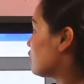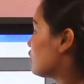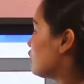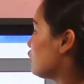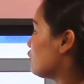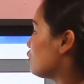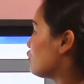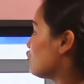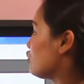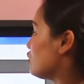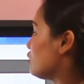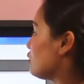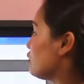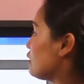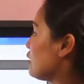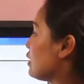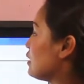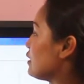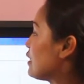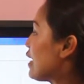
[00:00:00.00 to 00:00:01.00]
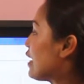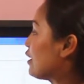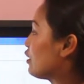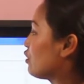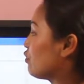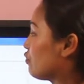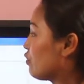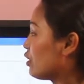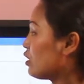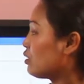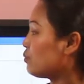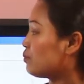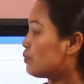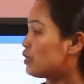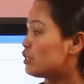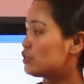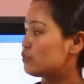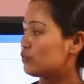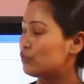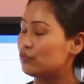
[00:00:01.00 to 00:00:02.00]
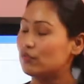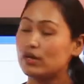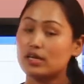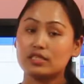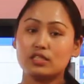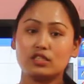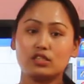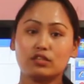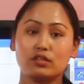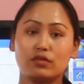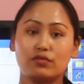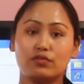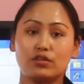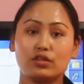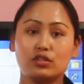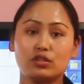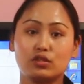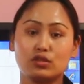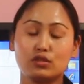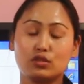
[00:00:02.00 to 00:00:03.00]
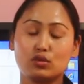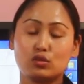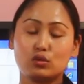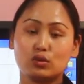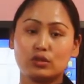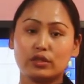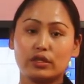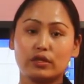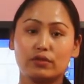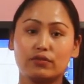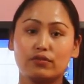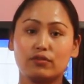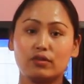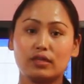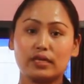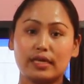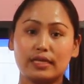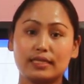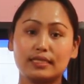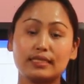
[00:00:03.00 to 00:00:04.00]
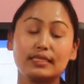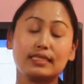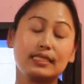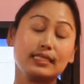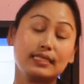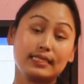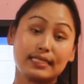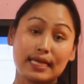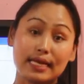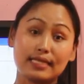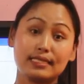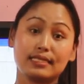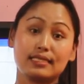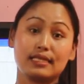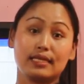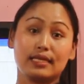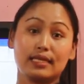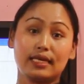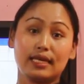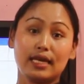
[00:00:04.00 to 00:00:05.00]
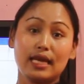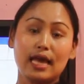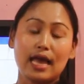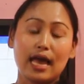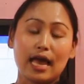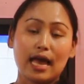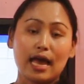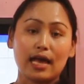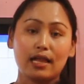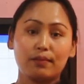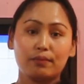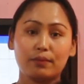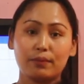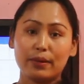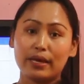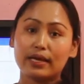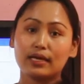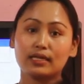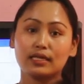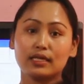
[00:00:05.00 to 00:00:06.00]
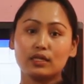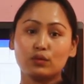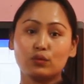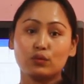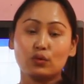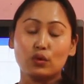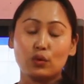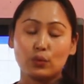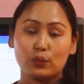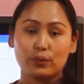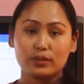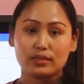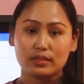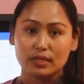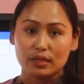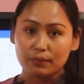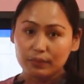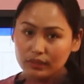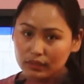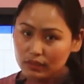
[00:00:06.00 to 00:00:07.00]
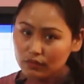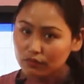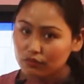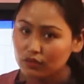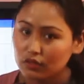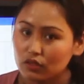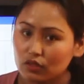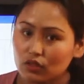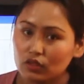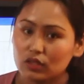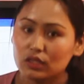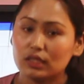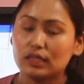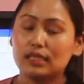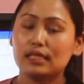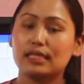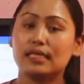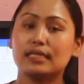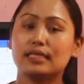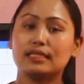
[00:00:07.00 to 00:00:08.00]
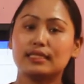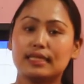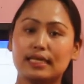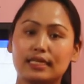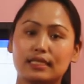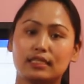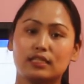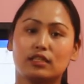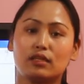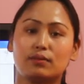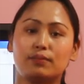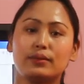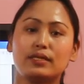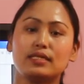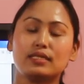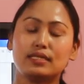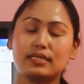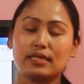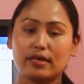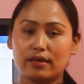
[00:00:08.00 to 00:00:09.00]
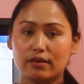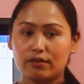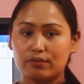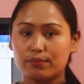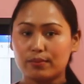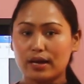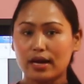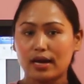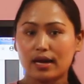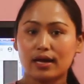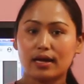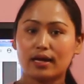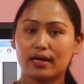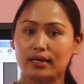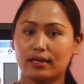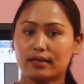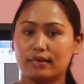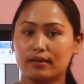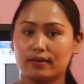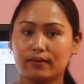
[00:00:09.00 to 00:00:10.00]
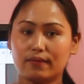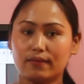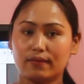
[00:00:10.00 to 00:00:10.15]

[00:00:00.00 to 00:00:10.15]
cute children, thank you very much for watching the video so carefully and intensely. I'll be back again with some other video. Till then, take care, be safe. Bye.